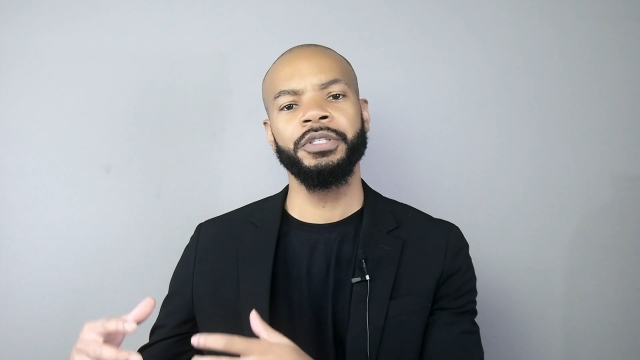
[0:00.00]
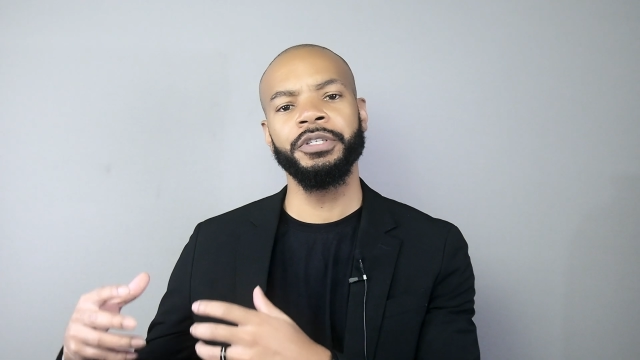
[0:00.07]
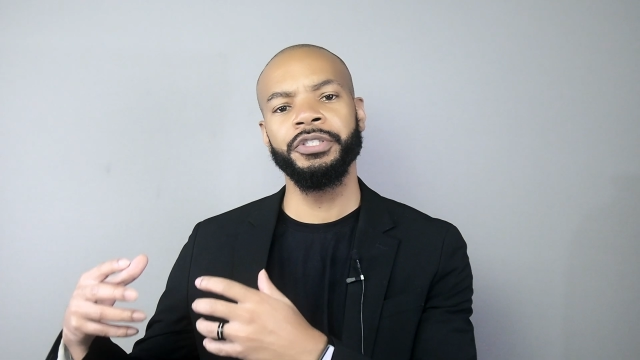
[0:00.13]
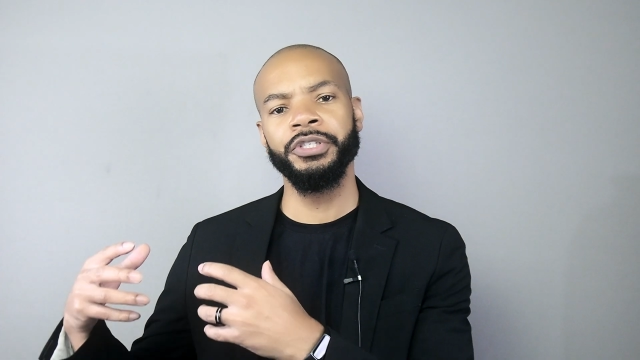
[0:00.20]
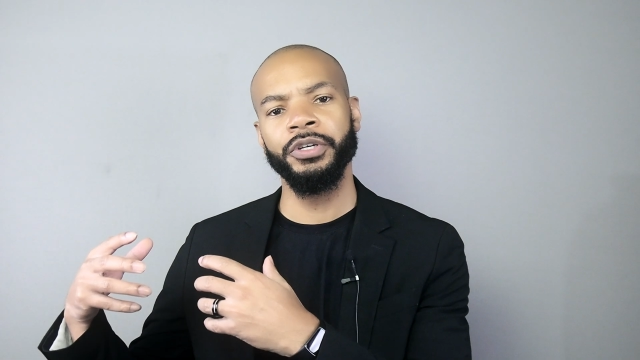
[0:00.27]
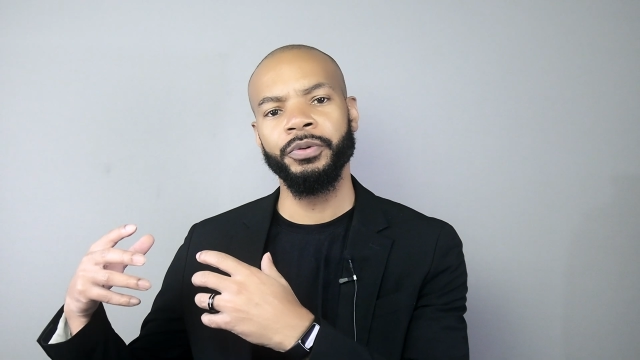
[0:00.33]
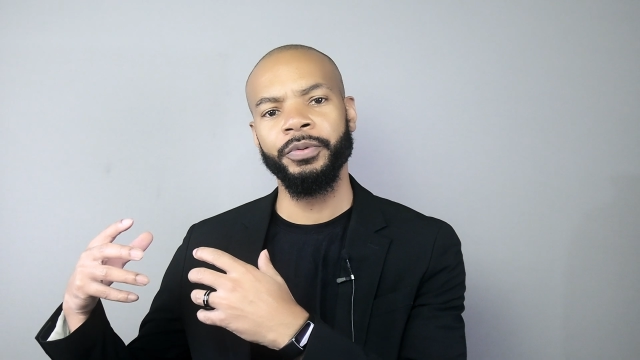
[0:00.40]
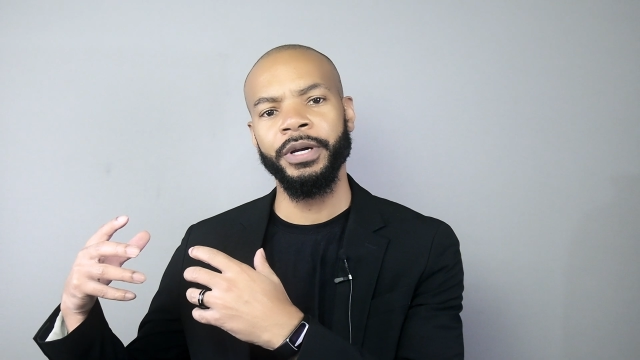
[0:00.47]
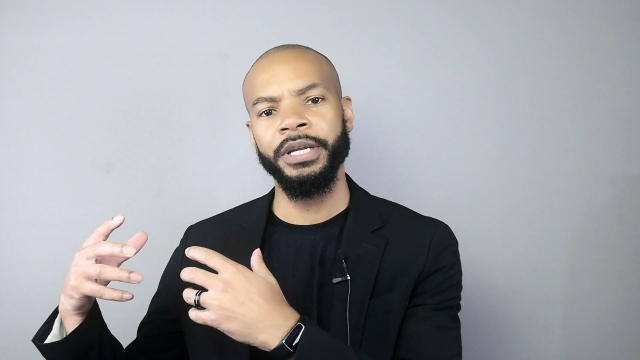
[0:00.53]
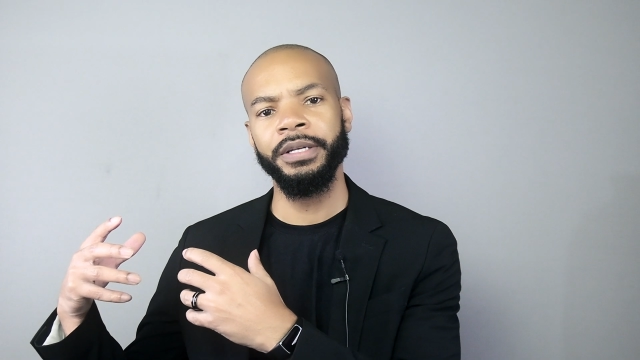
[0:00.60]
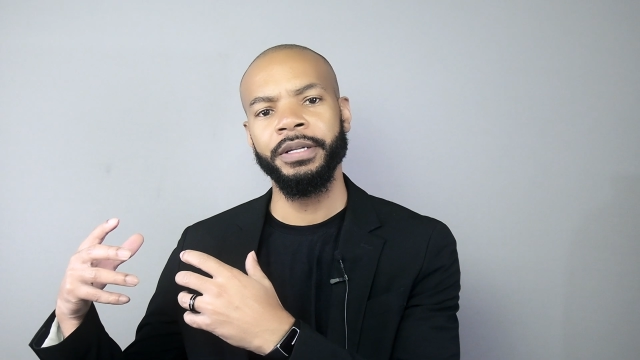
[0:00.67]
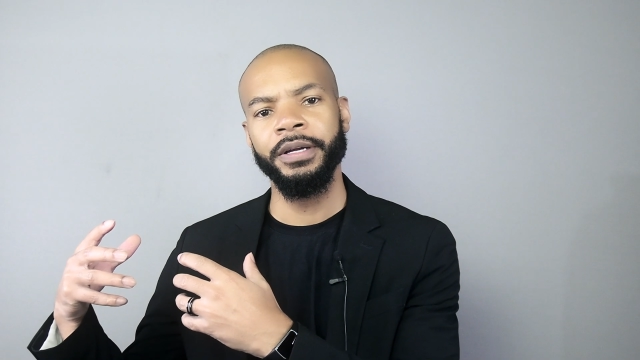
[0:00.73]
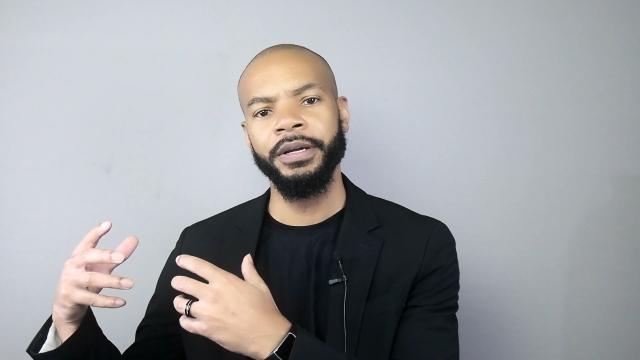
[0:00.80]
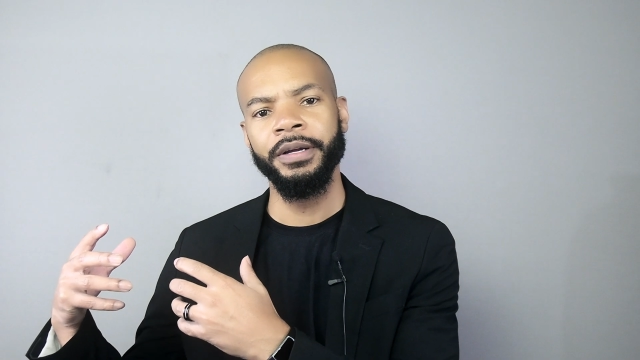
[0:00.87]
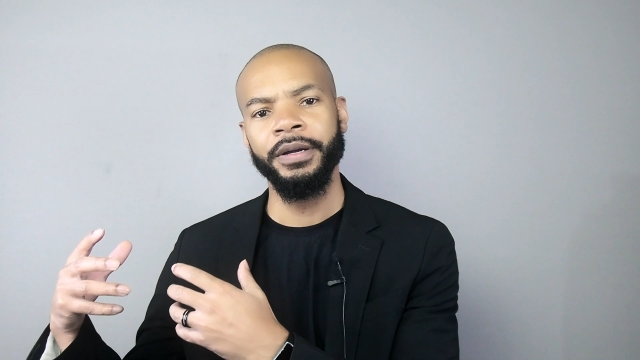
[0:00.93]
to
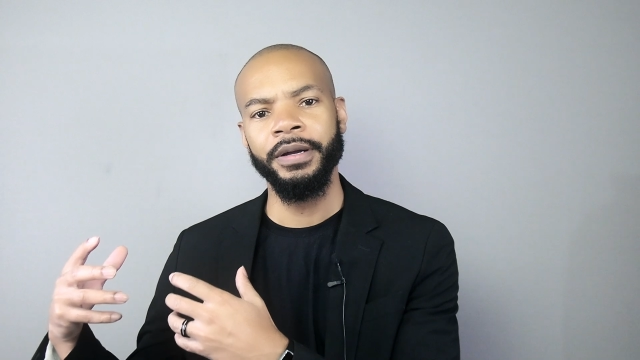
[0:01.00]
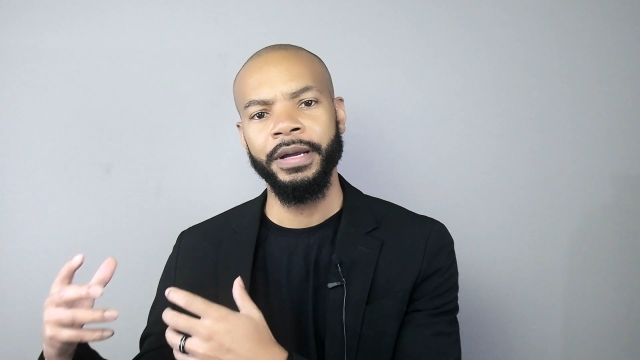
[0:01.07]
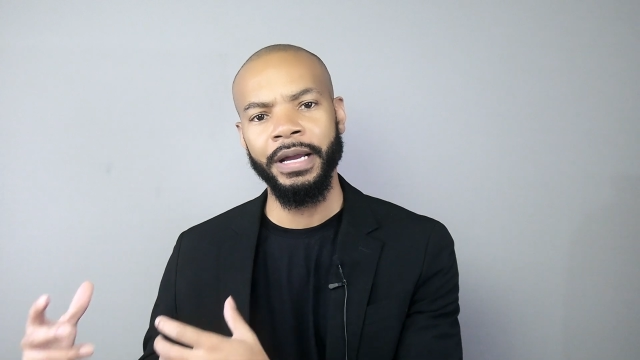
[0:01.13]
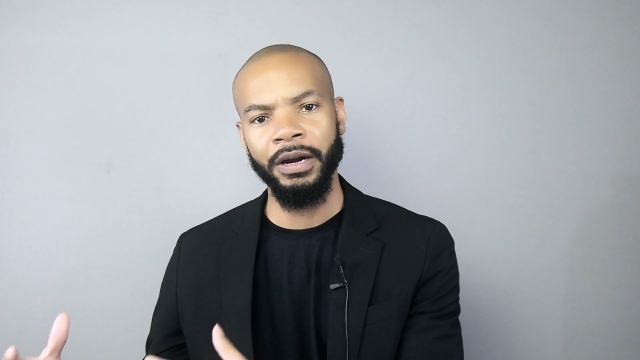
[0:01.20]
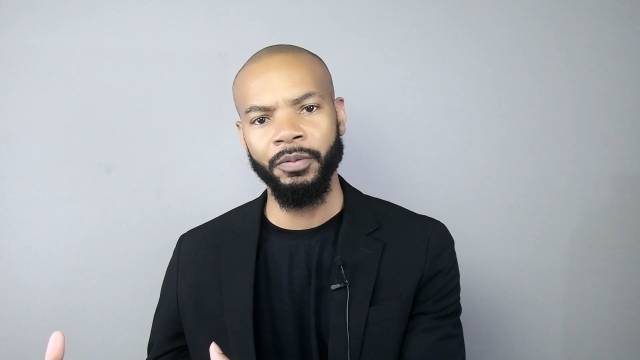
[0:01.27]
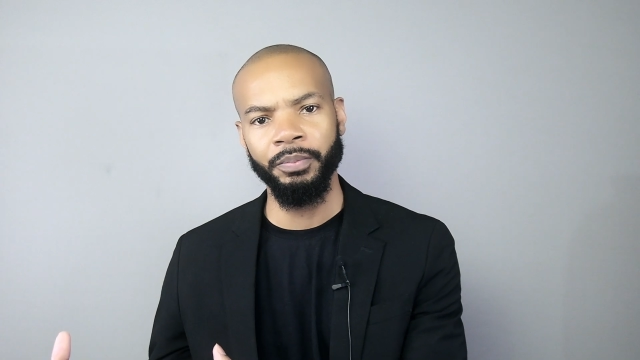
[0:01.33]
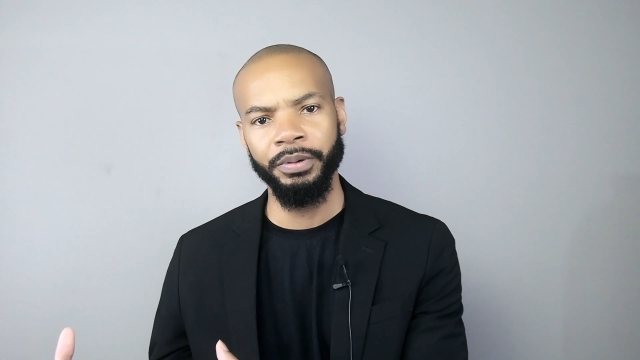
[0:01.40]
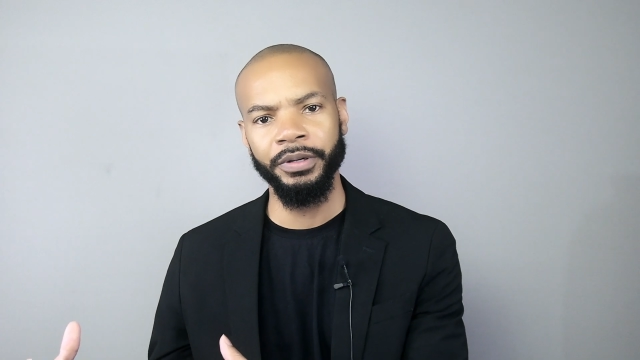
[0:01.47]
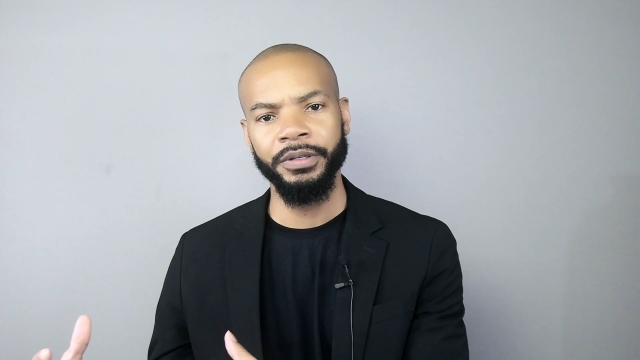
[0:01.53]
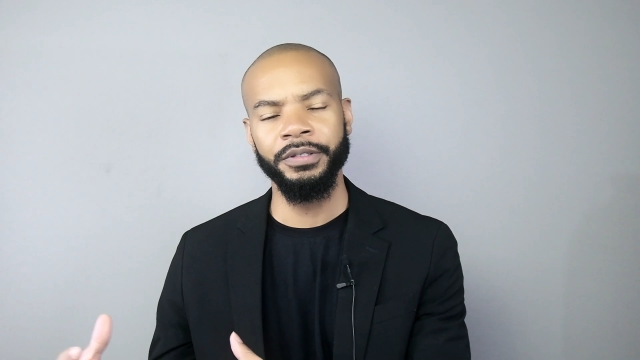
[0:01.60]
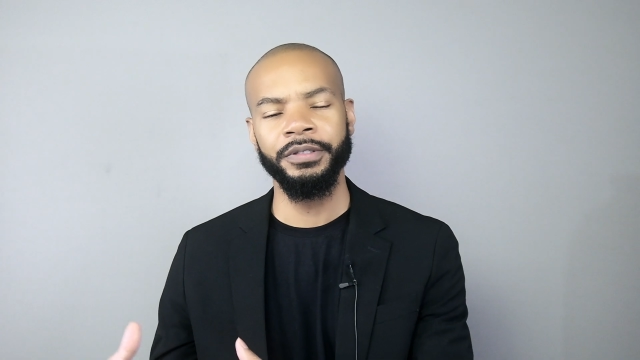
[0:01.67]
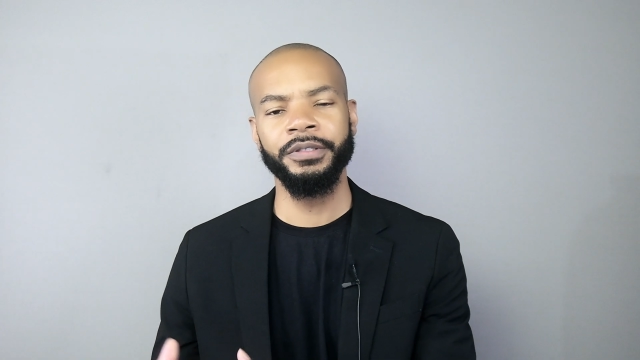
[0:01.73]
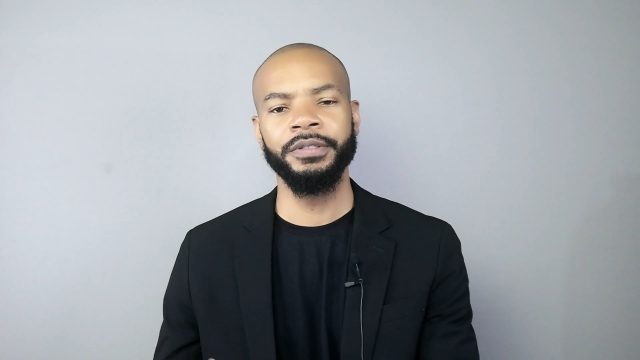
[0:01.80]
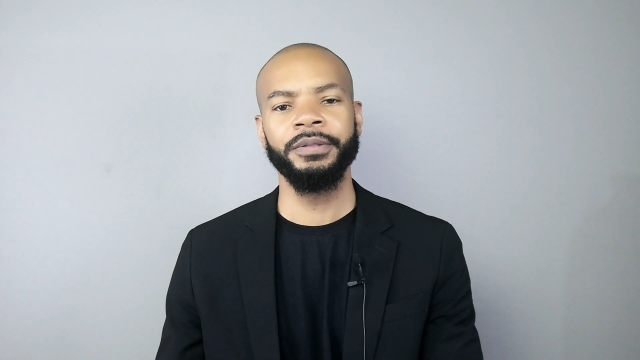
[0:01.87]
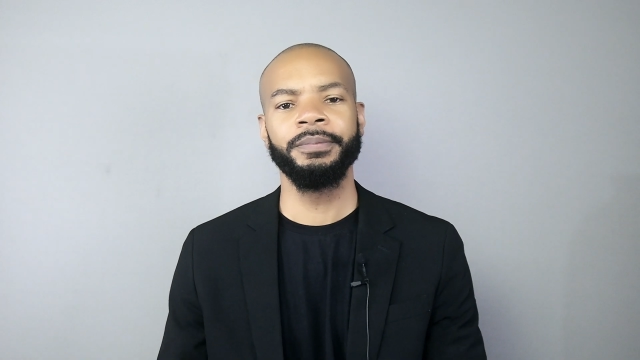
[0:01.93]
generate
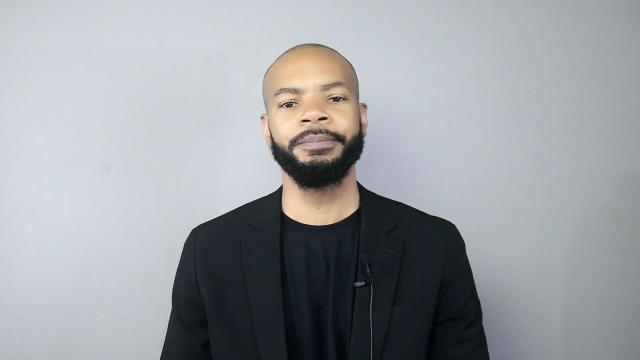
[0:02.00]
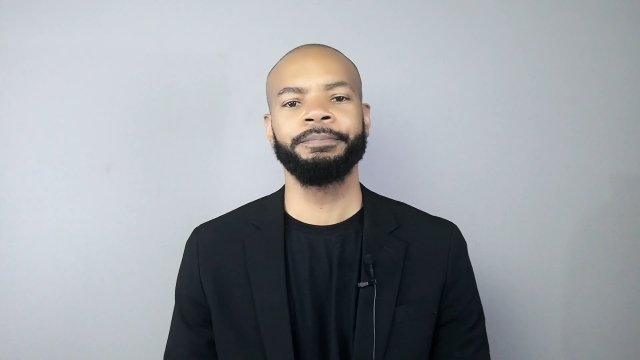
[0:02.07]
outputs.